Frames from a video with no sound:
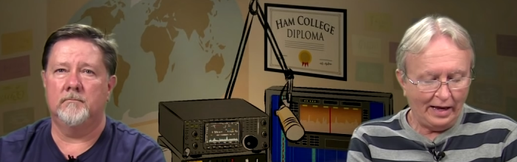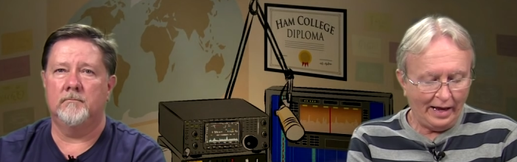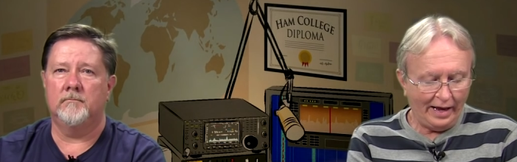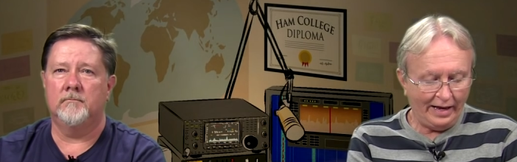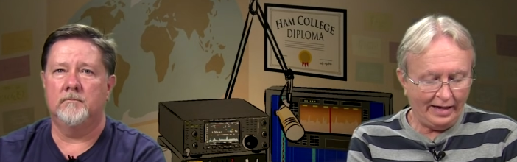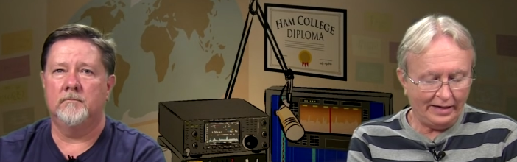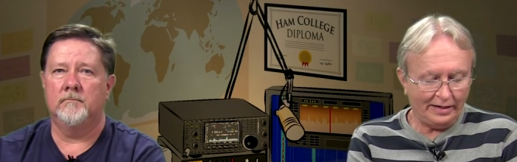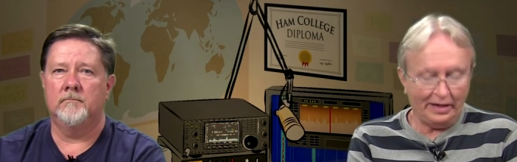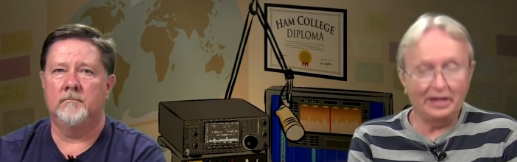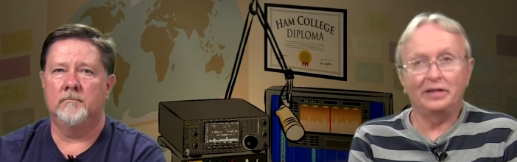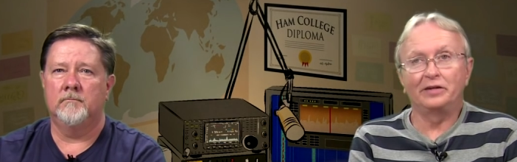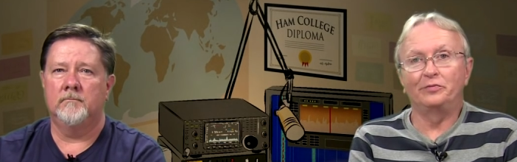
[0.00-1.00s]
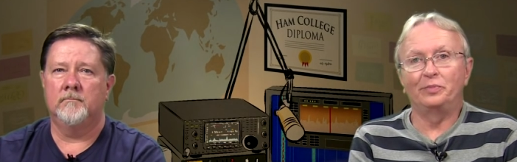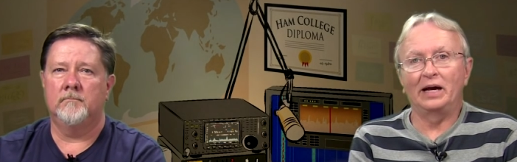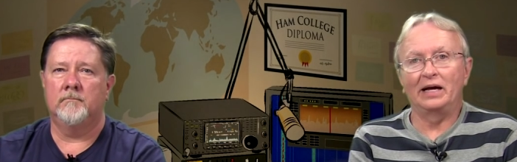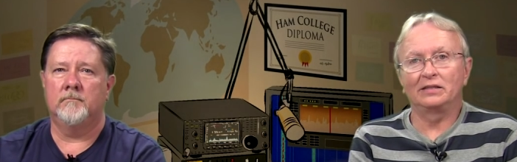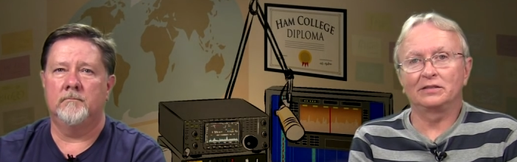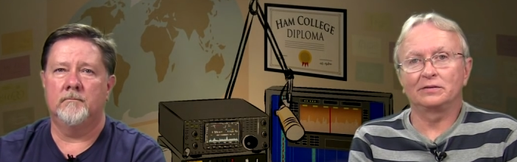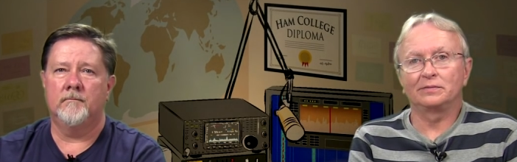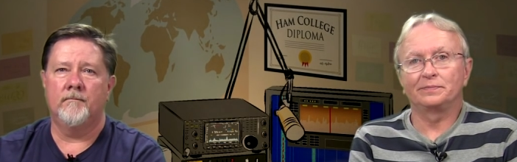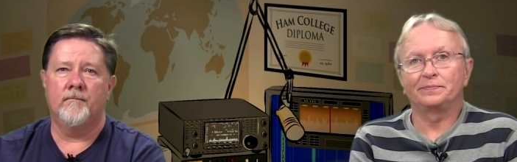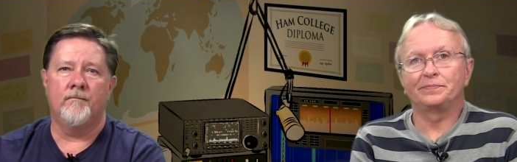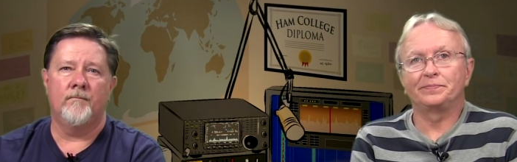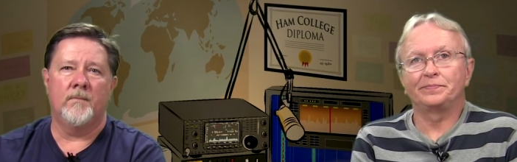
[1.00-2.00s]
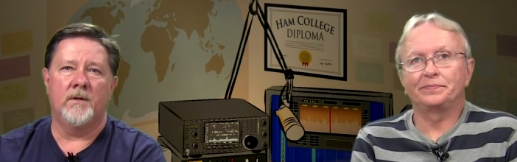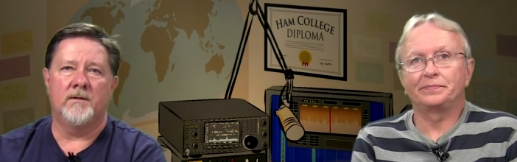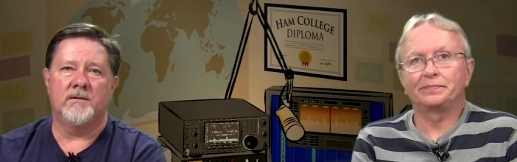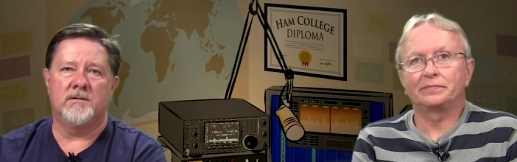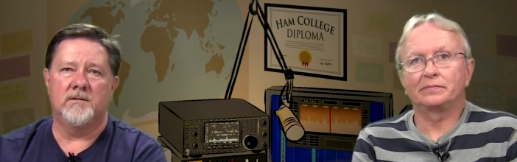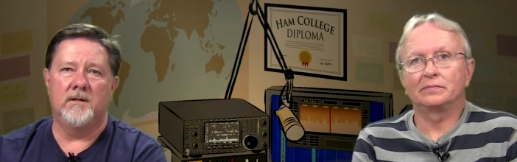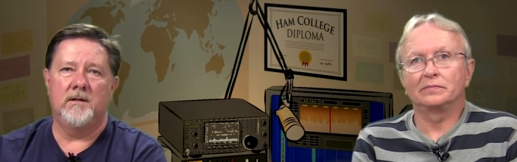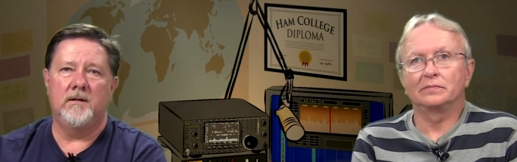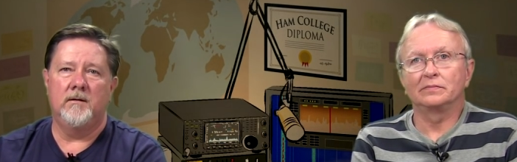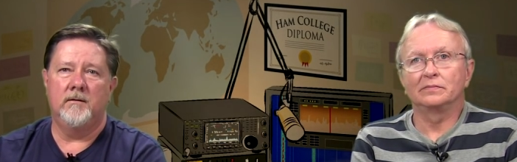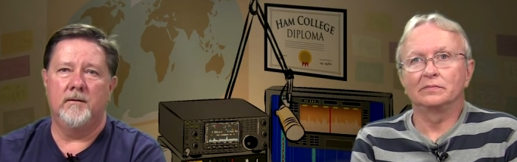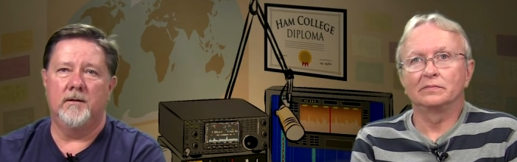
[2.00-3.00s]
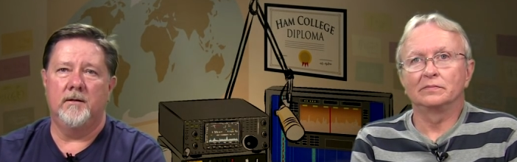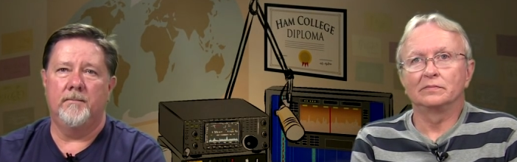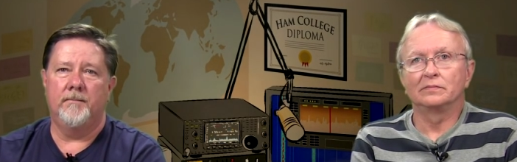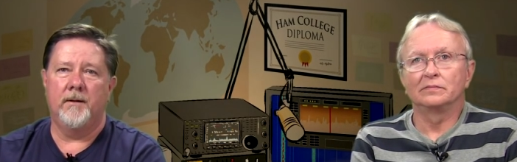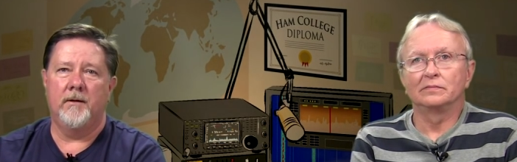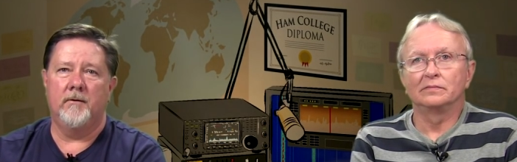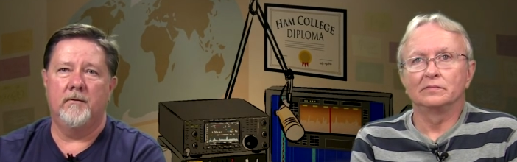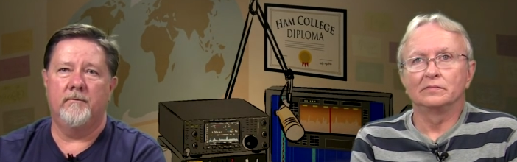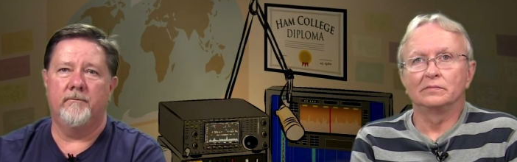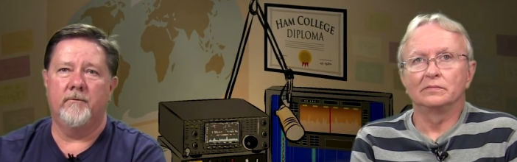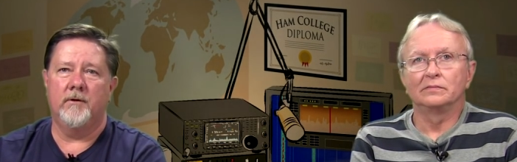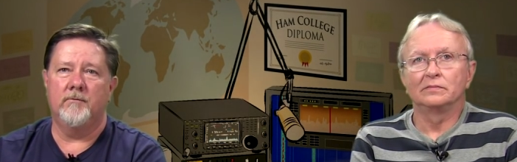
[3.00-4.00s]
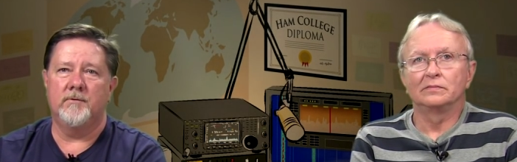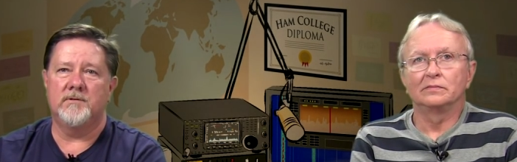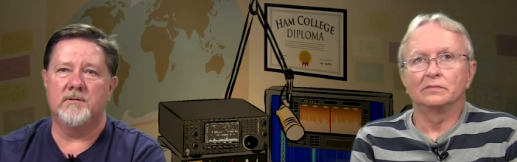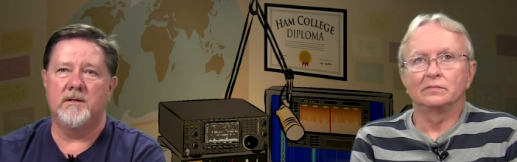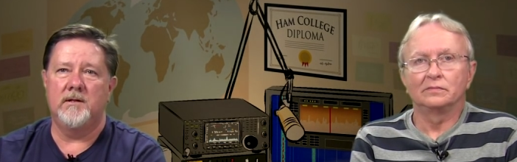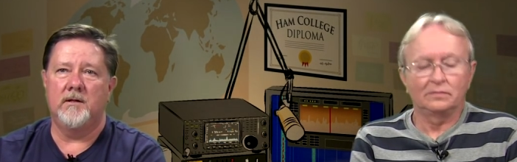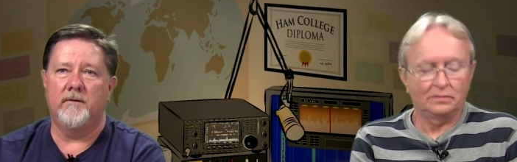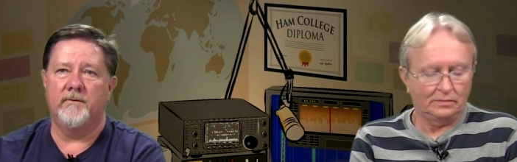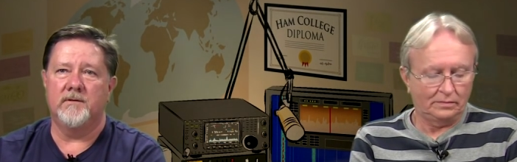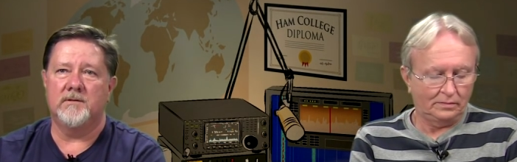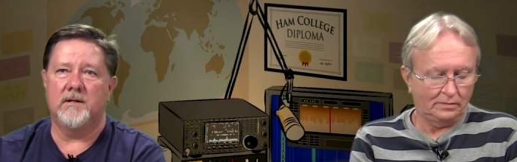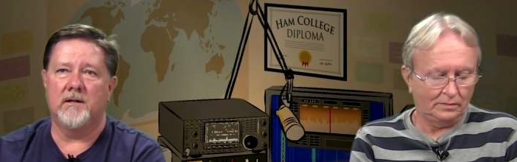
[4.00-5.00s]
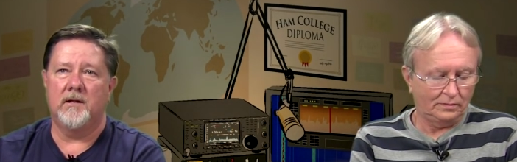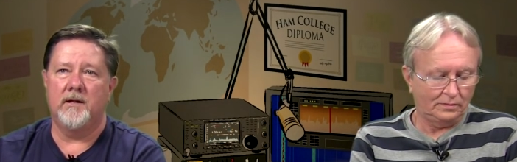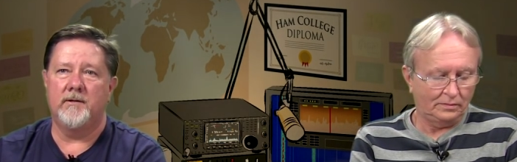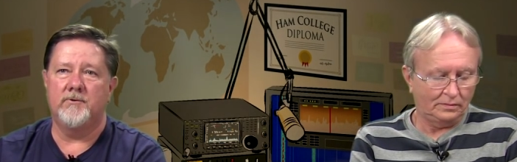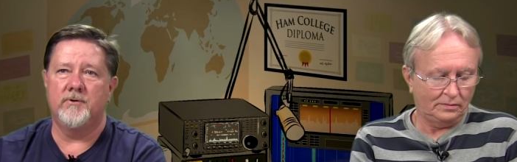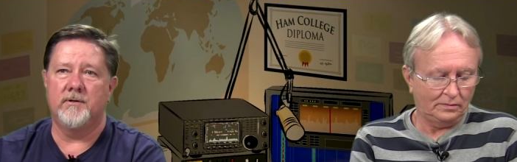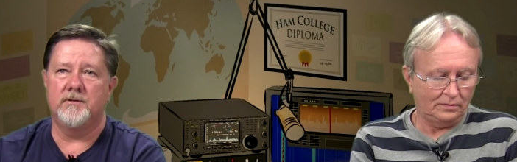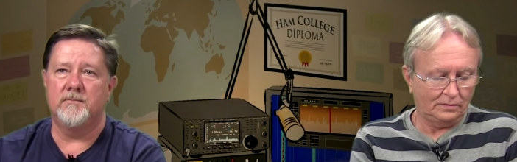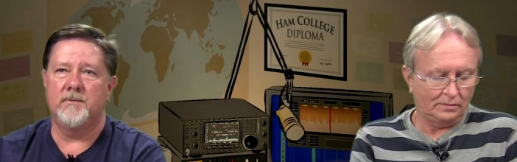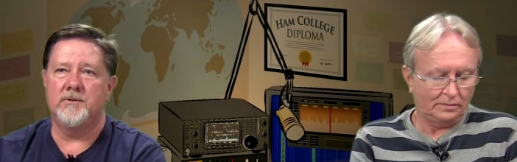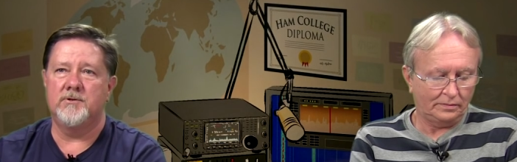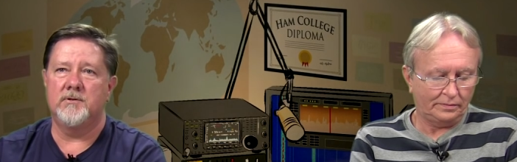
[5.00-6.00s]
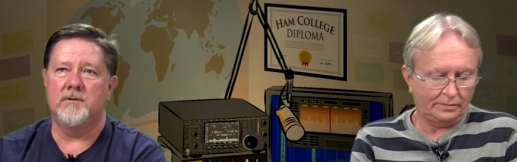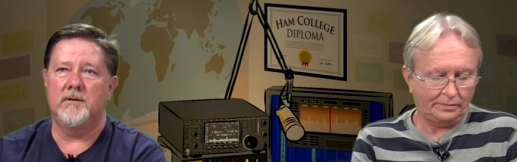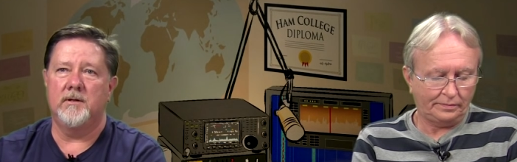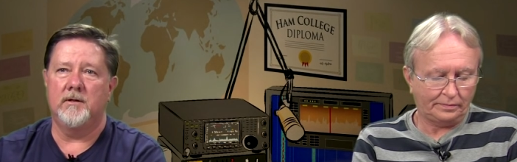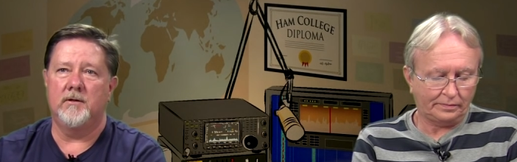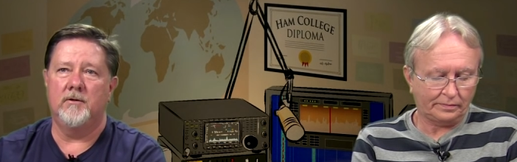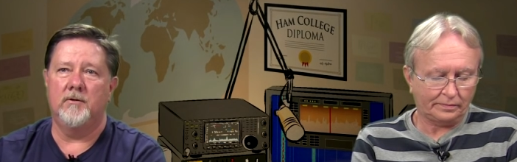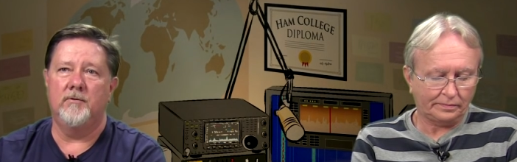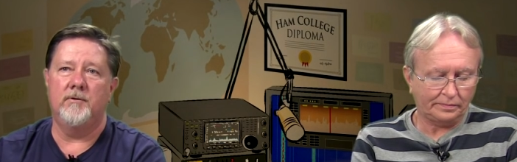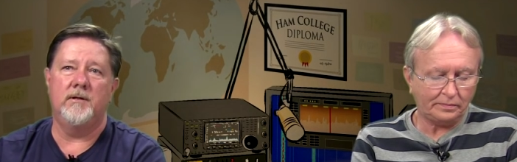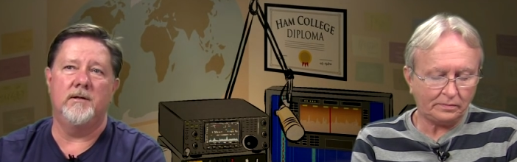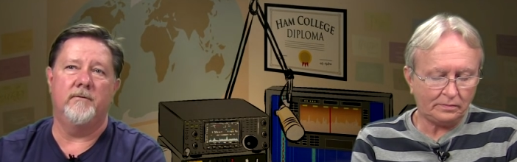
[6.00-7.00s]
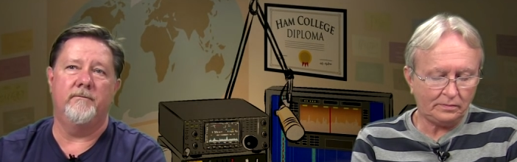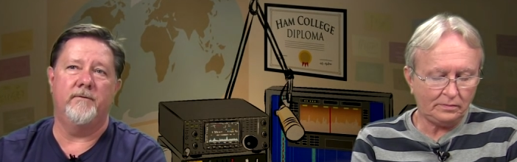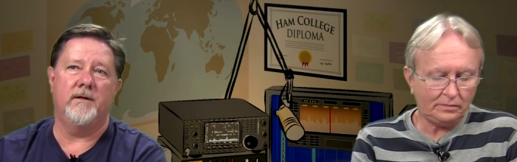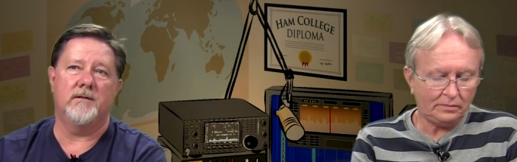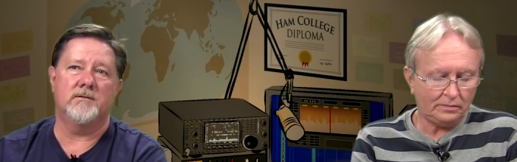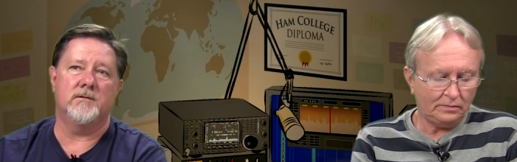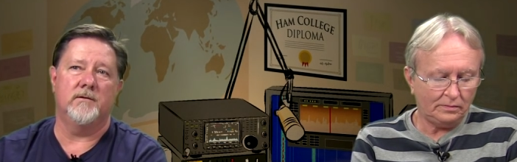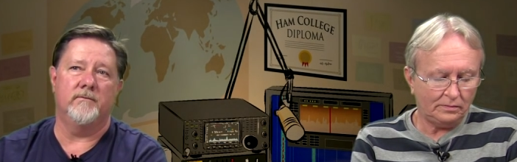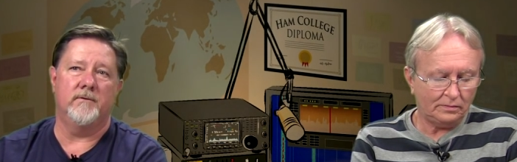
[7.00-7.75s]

Speaker 1: and end of pass.
Speaker 2: C. The apparent frequency of the satellite transmission, including effects of